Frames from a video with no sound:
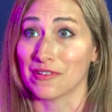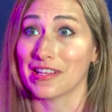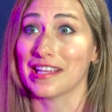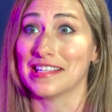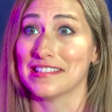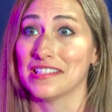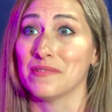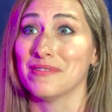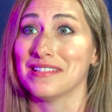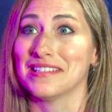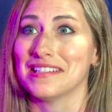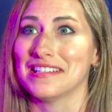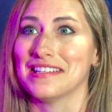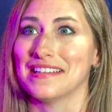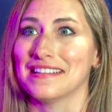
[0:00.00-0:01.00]
is
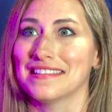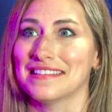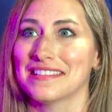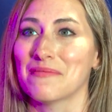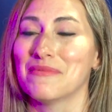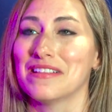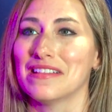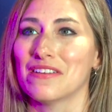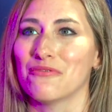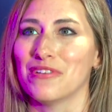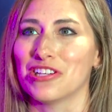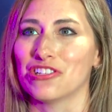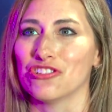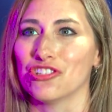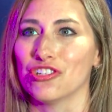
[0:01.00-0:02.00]
CBT something that we
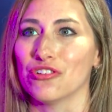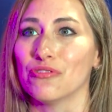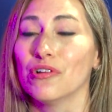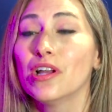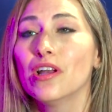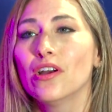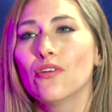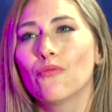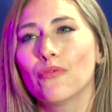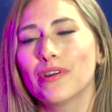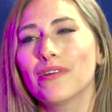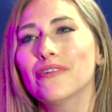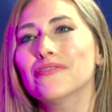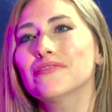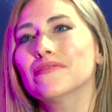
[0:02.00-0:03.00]
can do? We
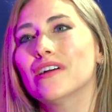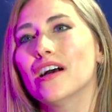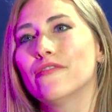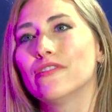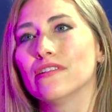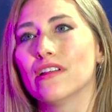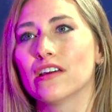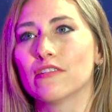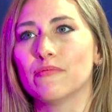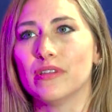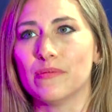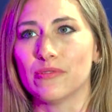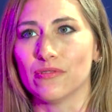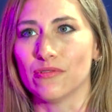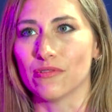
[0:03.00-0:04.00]
also have a lot of
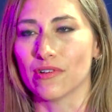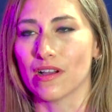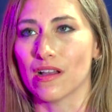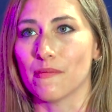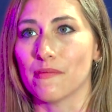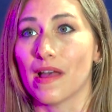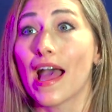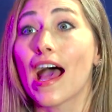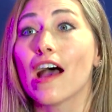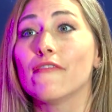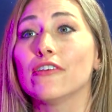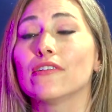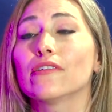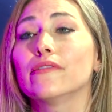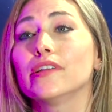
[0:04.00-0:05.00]
people who come
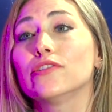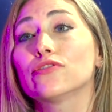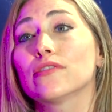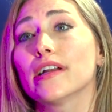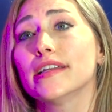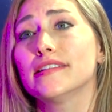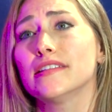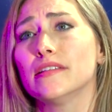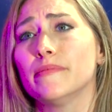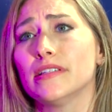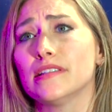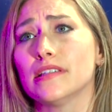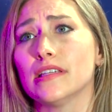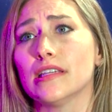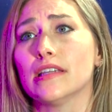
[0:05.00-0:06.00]
having already tried
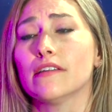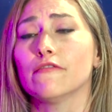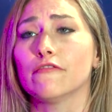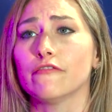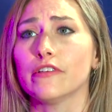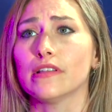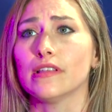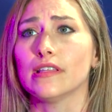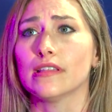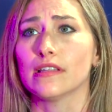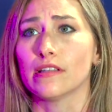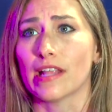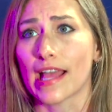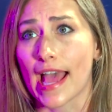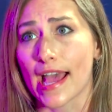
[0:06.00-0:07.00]
CBT and feeling that
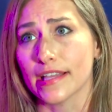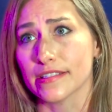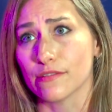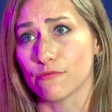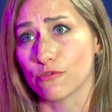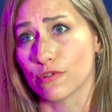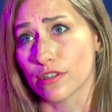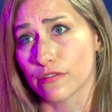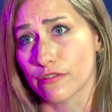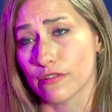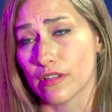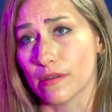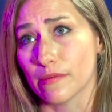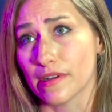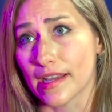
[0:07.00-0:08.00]
it hasn't worked for
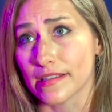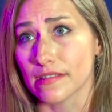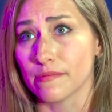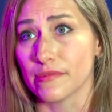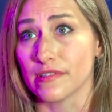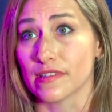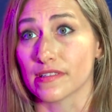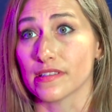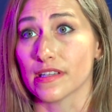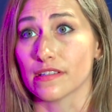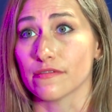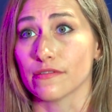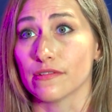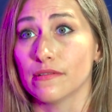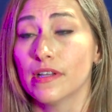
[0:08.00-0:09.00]
them or hasn't been
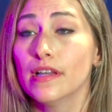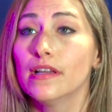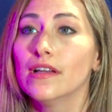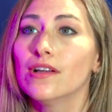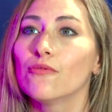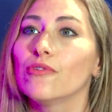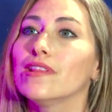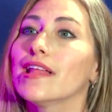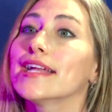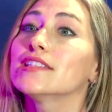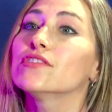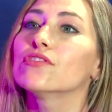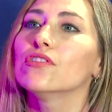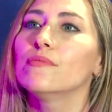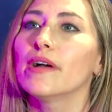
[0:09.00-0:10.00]
successful. We like
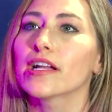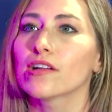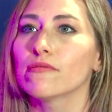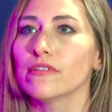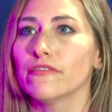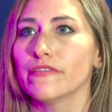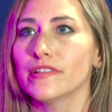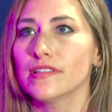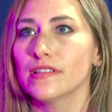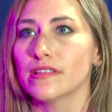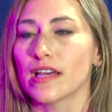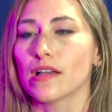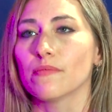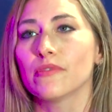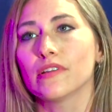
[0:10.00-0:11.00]
to go back and revisit
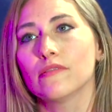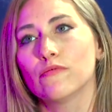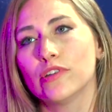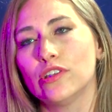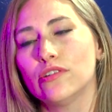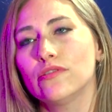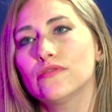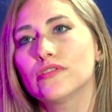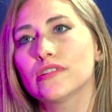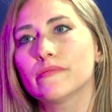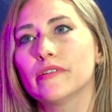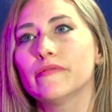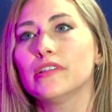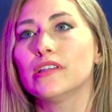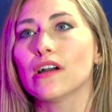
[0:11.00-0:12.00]
that, but we use some
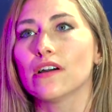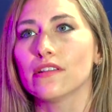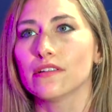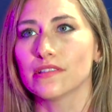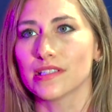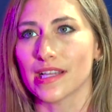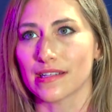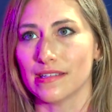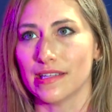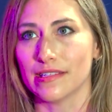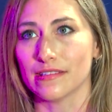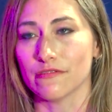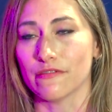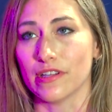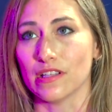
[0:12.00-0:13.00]
of the other
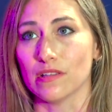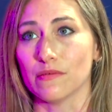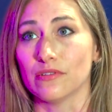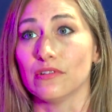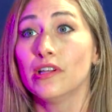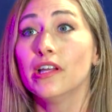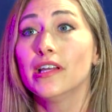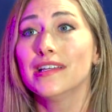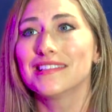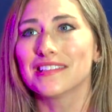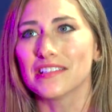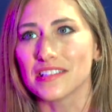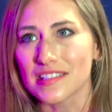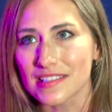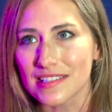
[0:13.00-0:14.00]
techniques available
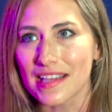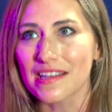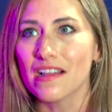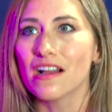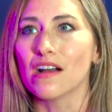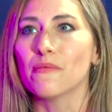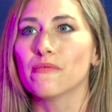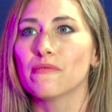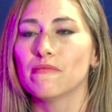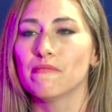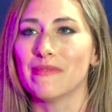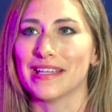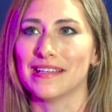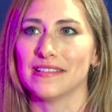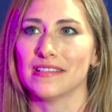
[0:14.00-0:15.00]
to set up
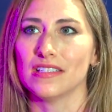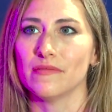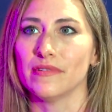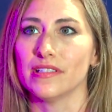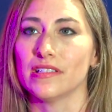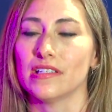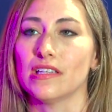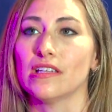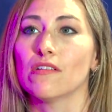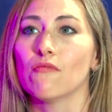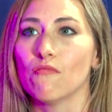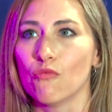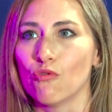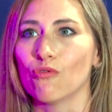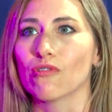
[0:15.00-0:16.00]
making CBT
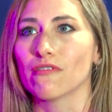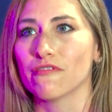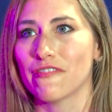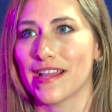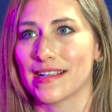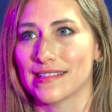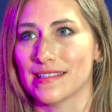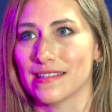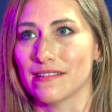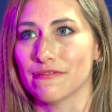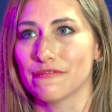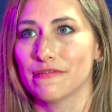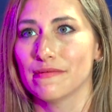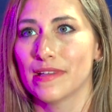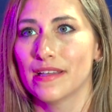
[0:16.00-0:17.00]
more
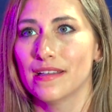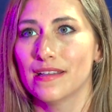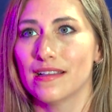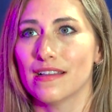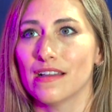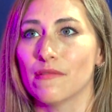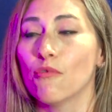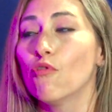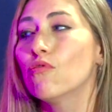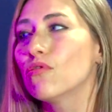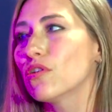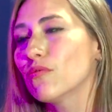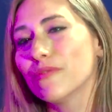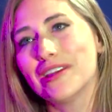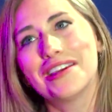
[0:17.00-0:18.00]
effective.
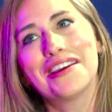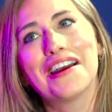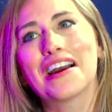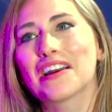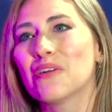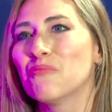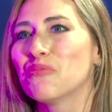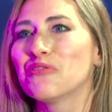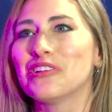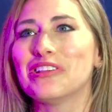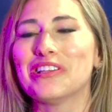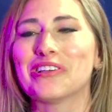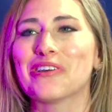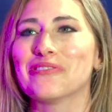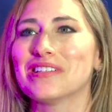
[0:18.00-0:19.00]
Or we
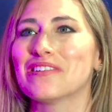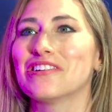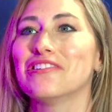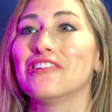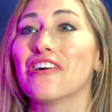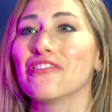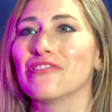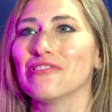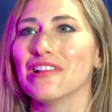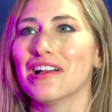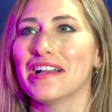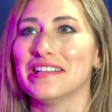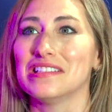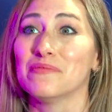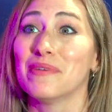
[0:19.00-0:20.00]
completely go down another
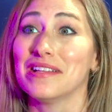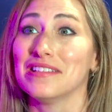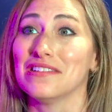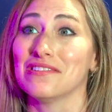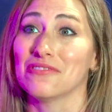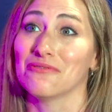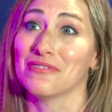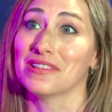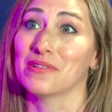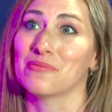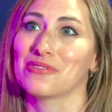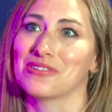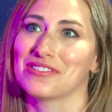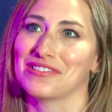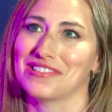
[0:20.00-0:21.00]
line depending on what the
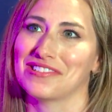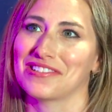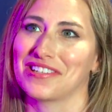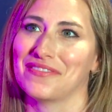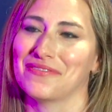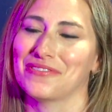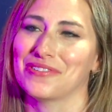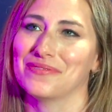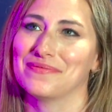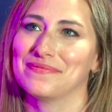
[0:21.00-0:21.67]
person is looking for.